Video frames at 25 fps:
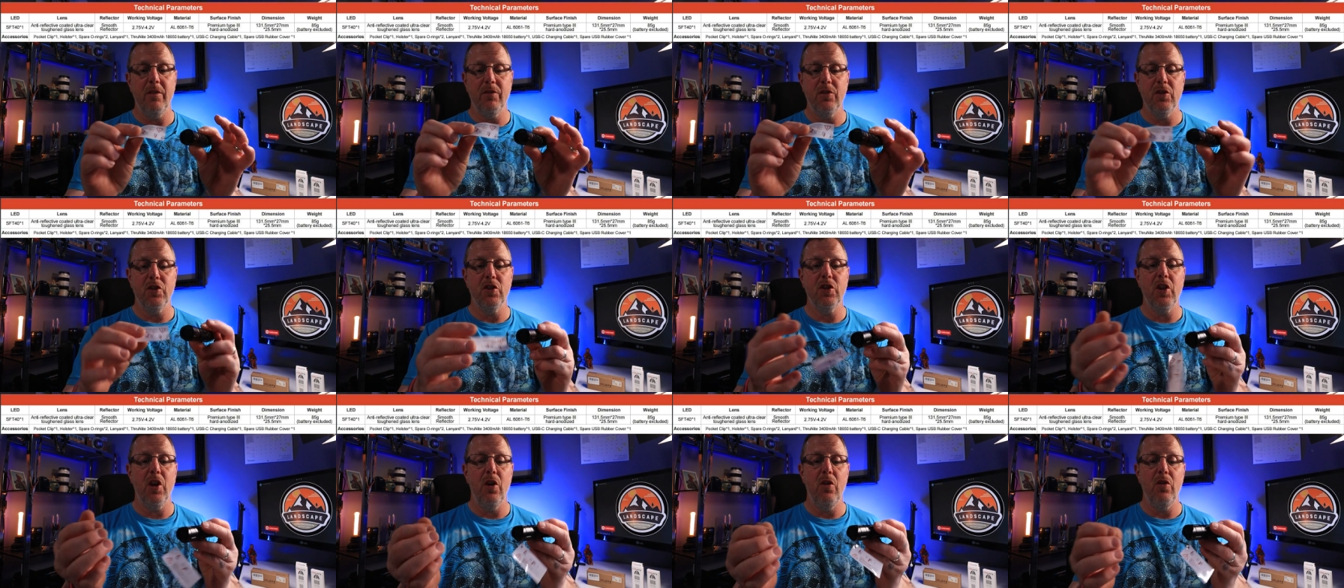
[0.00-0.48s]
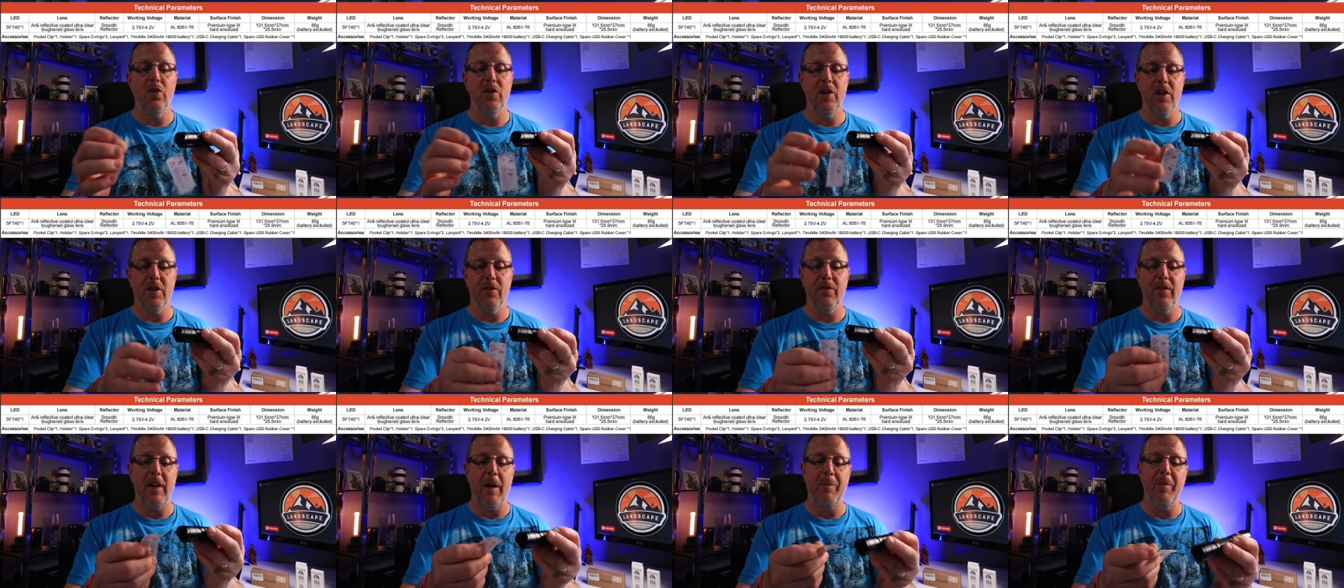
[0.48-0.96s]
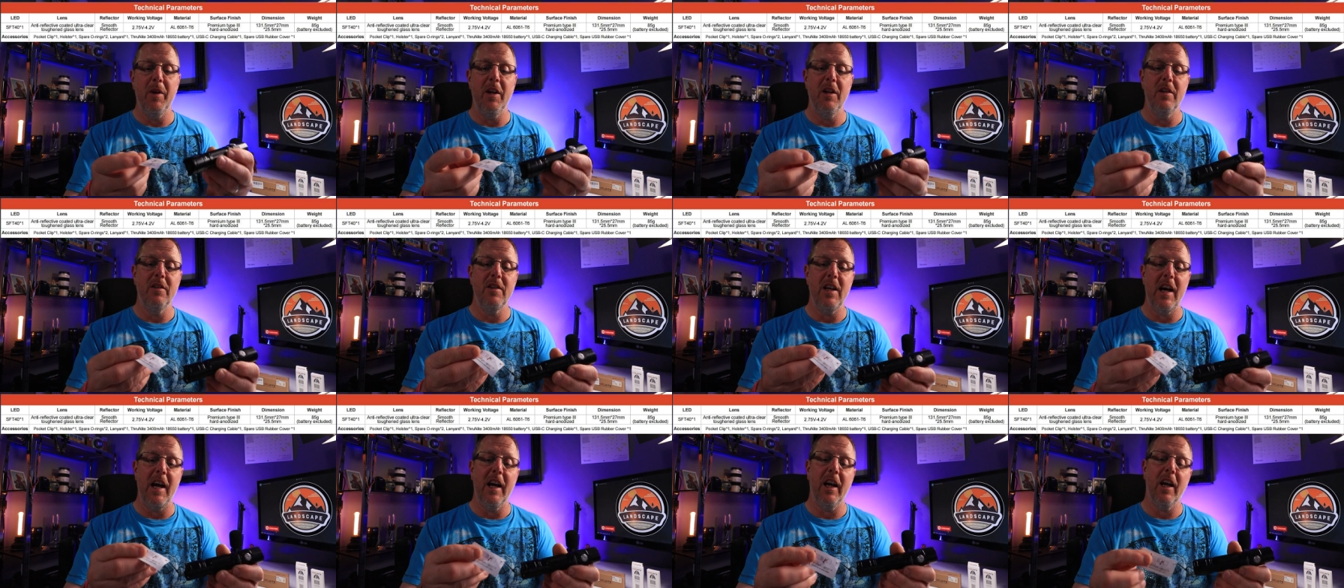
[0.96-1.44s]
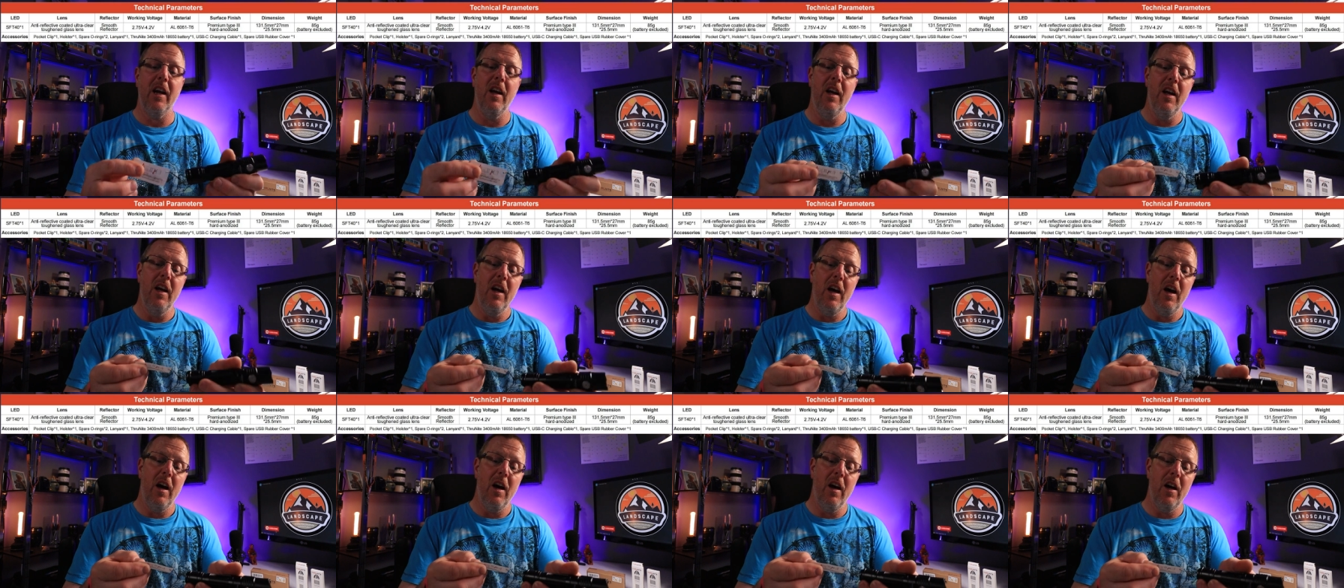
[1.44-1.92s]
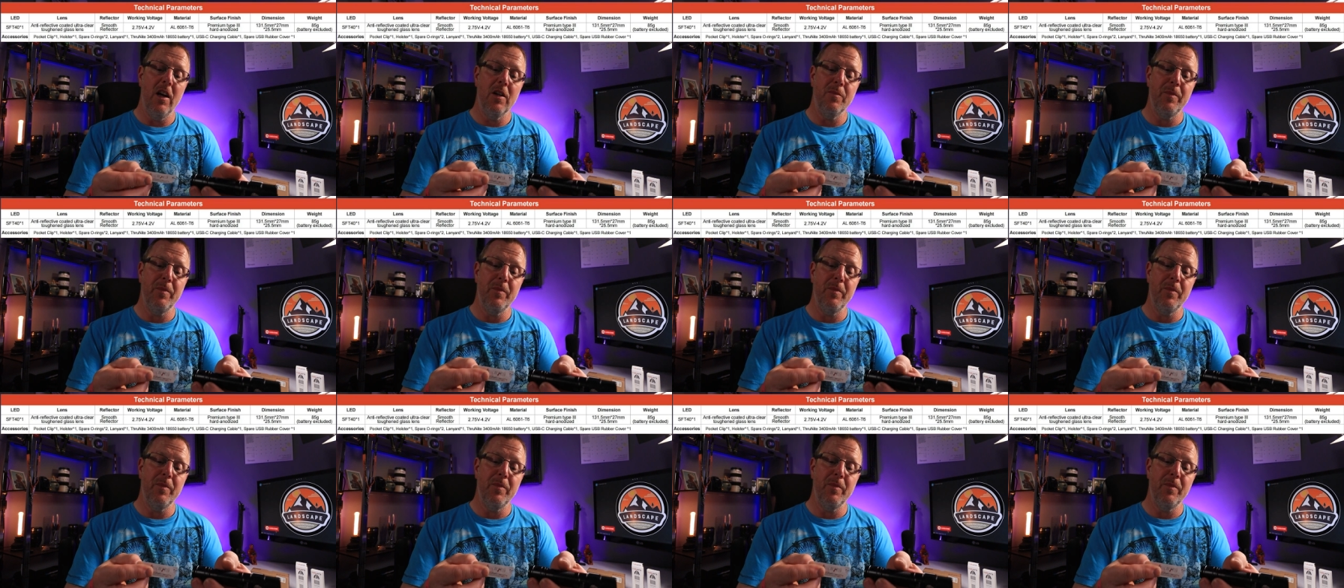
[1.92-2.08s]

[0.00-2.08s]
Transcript: If you excuse this flappy tag, uh,